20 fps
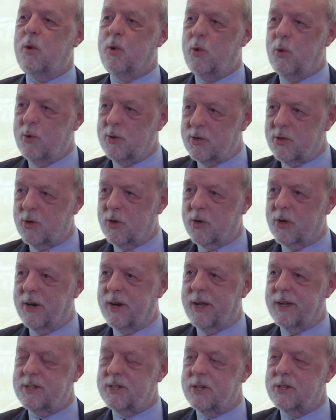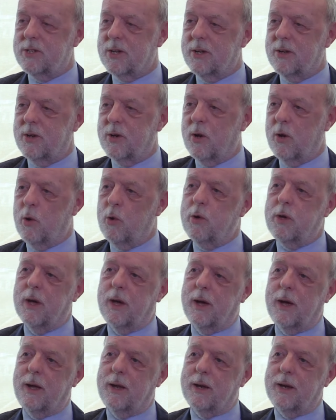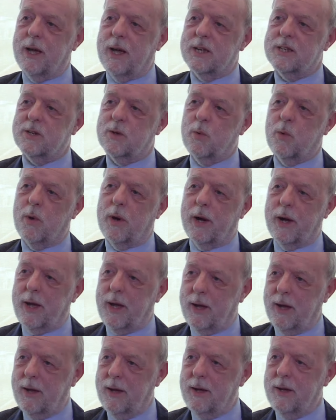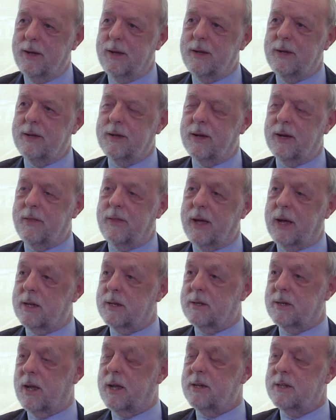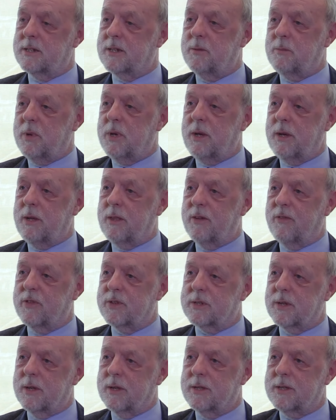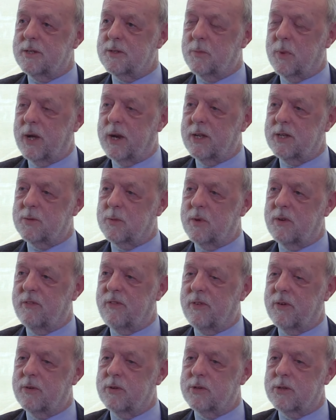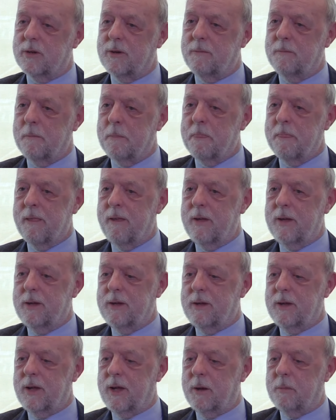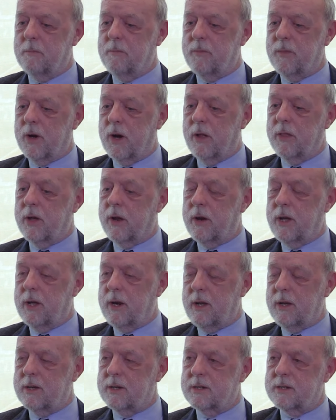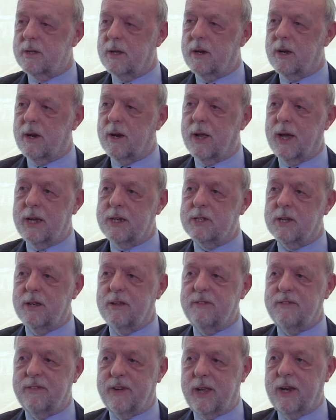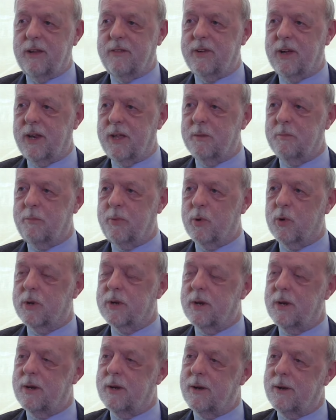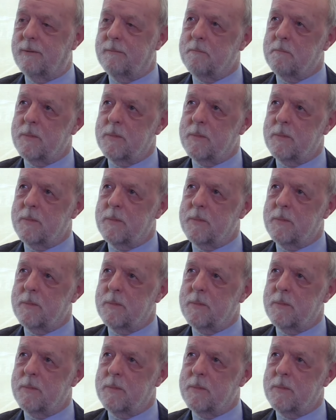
who's the organisation going to look at and ask why? And that tends to be the facilities management function. Other areas that are actually very, very important,